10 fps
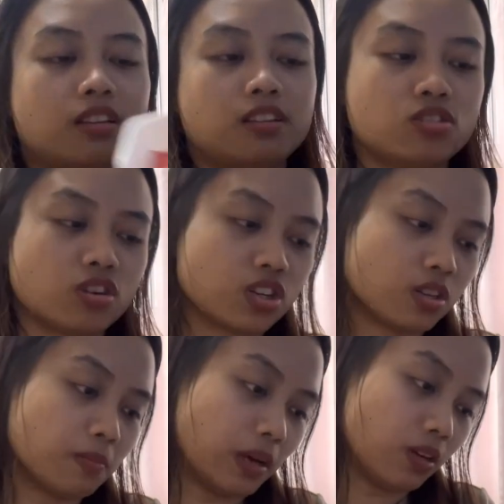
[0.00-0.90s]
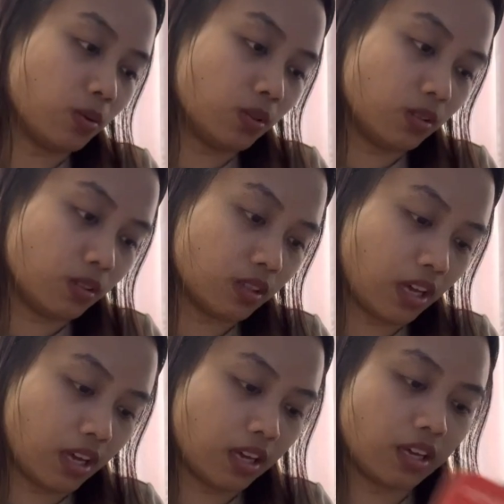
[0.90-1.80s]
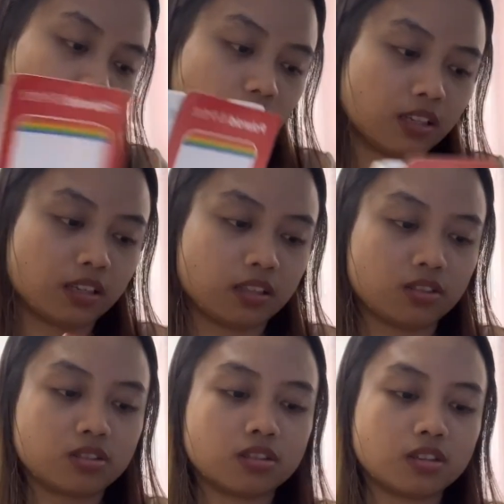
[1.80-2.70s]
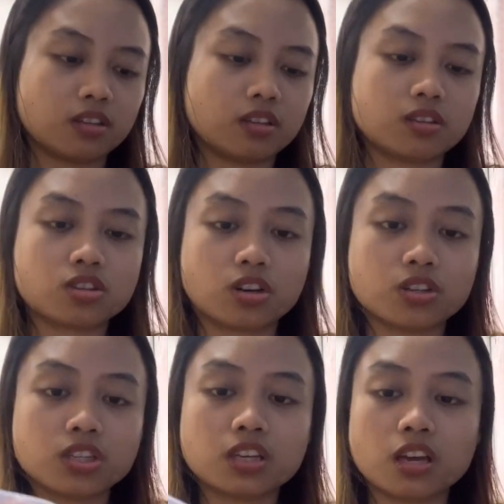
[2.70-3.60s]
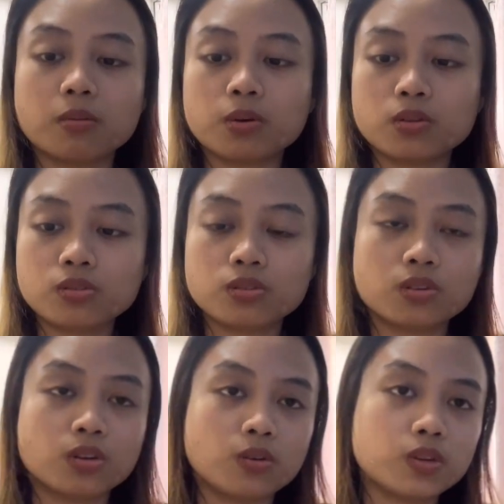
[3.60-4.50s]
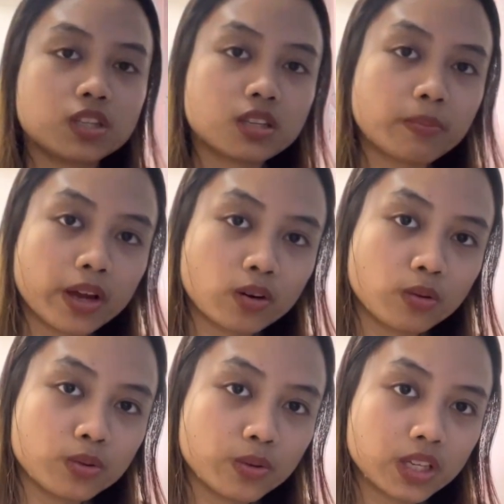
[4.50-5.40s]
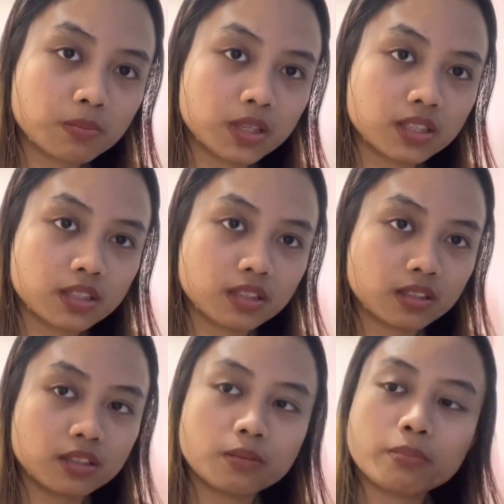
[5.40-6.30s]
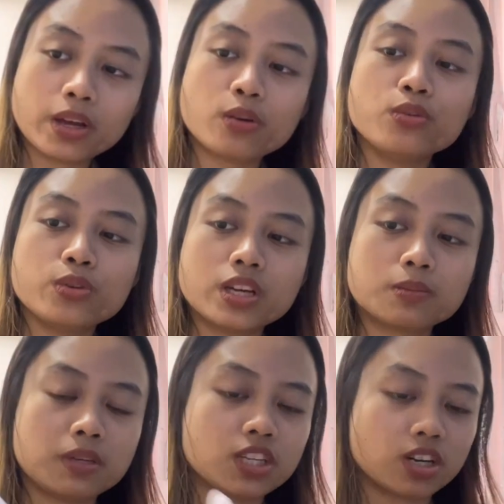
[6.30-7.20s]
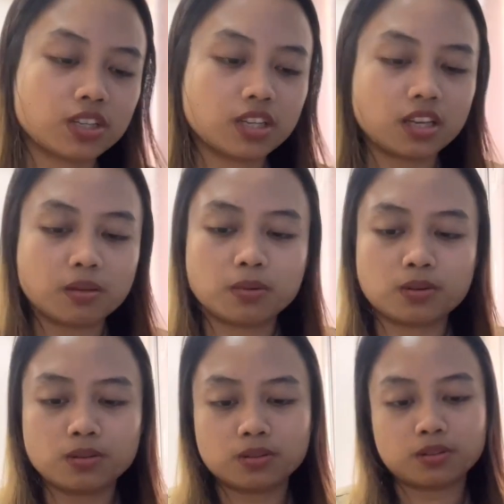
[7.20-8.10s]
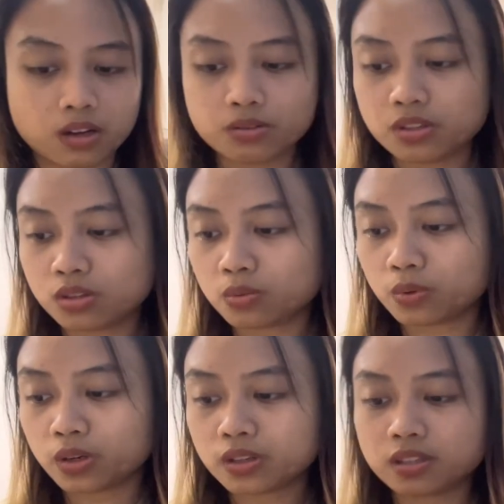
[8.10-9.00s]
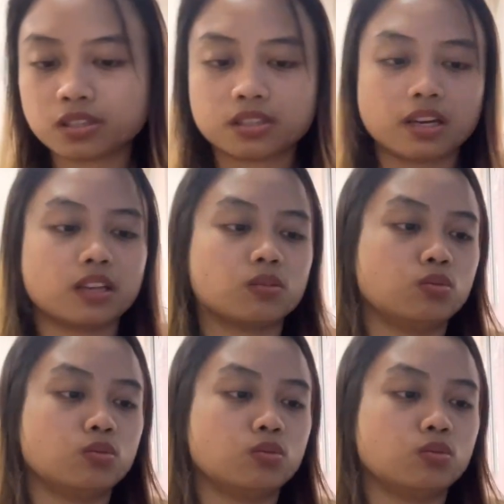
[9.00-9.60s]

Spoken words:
instruction manual, and there's a charging cable, which is a micro USB charging cable. How this works is that, I